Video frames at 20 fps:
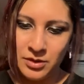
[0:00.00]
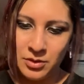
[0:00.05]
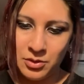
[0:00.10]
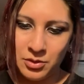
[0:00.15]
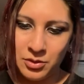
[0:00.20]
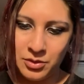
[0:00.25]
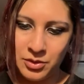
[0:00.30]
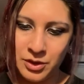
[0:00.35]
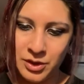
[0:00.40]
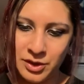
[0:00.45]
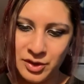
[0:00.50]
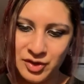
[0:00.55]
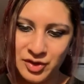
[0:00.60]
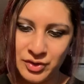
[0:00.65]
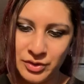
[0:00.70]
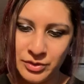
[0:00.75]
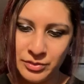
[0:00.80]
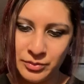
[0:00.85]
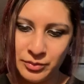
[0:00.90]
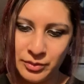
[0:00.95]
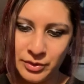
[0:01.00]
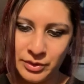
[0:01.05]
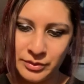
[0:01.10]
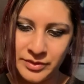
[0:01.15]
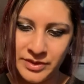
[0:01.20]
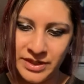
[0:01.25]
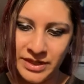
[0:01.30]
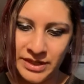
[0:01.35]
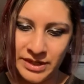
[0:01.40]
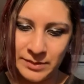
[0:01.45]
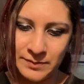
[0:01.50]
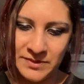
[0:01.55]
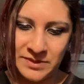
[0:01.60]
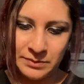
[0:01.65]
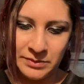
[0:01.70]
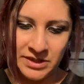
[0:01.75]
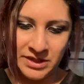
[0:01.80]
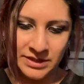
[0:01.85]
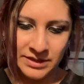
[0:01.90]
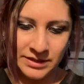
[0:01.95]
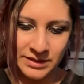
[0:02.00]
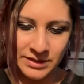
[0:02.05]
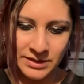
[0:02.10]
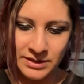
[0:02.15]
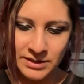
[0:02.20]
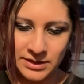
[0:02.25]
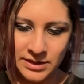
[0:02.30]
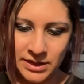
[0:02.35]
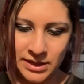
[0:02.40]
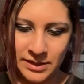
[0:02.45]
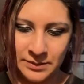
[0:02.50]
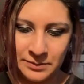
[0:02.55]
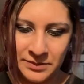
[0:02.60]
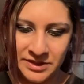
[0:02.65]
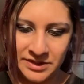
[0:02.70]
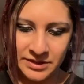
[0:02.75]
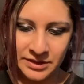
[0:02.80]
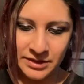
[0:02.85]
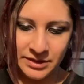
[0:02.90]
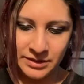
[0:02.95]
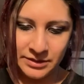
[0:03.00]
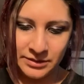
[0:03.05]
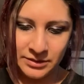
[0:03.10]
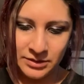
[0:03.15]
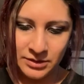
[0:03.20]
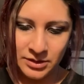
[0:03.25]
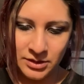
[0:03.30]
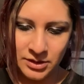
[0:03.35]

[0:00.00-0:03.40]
orange, rose hips pieces, hibiscus,